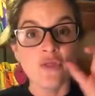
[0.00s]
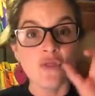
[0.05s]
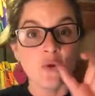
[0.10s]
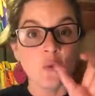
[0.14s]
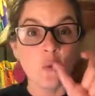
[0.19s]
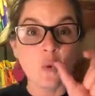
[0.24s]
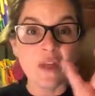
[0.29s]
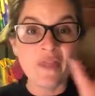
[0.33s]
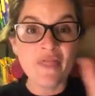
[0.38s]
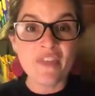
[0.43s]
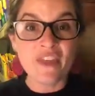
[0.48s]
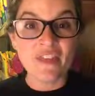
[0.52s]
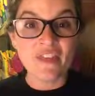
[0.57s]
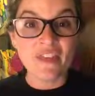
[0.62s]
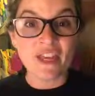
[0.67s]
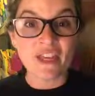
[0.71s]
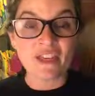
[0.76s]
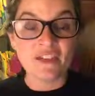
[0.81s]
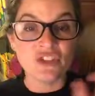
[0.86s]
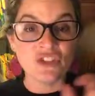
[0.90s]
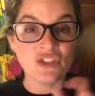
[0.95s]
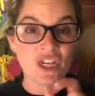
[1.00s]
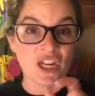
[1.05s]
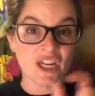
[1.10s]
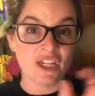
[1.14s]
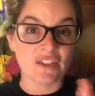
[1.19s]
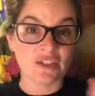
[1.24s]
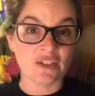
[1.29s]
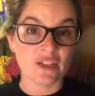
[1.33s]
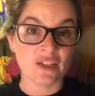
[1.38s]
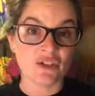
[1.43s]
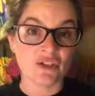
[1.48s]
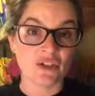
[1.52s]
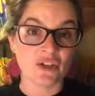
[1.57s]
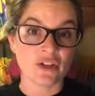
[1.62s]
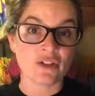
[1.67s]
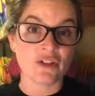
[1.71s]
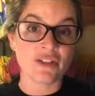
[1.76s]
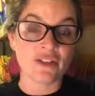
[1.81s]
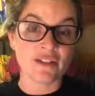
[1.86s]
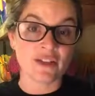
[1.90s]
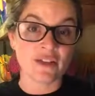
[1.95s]
the one thing that can change is
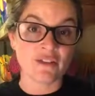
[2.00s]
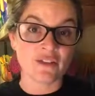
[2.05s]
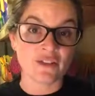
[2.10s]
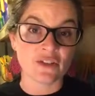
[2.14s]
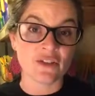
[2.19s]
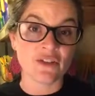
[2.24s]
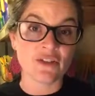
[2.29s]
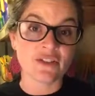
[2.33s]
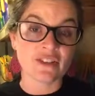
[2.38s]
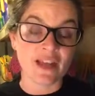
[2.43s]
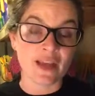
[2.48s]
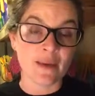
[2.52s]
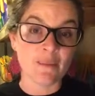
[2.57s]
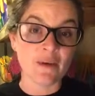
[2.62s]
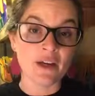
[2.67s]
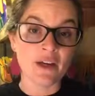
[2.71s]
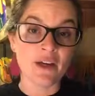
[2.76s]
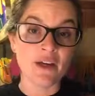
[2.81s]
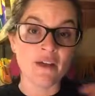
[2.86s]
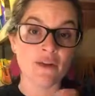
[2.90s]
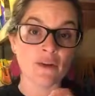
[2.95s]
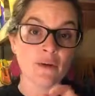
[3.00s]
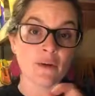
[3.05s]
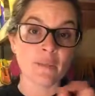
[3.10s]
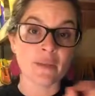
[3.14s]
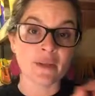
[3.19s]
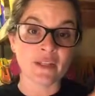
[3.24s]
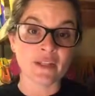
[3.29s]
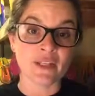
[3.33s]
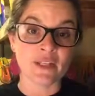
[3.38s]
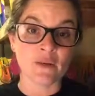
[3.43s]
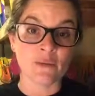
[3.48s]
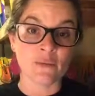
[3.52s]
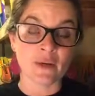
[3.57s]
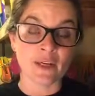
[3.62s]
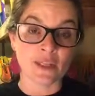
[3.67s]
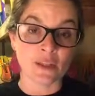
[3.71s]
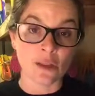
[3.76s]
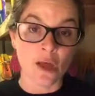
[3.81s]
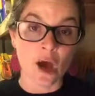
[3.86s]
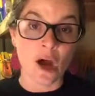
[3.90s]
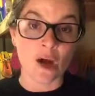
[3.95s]
their stamina and their ability to
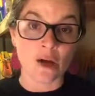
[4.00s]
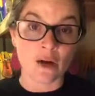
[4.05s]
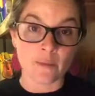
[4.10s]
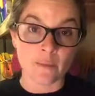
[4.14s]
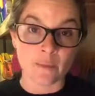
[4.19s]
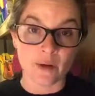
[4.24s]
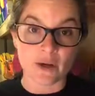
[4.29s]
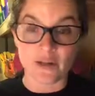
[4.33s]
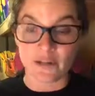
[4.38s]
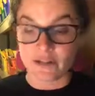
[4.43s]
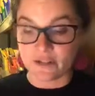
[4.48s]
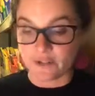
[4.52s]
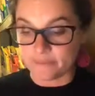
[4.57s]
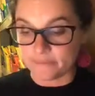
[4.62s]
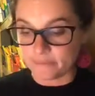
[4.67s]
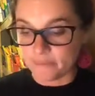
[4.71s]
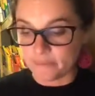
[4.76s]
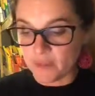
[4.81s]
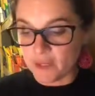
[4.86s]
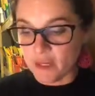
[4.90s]
read longer books.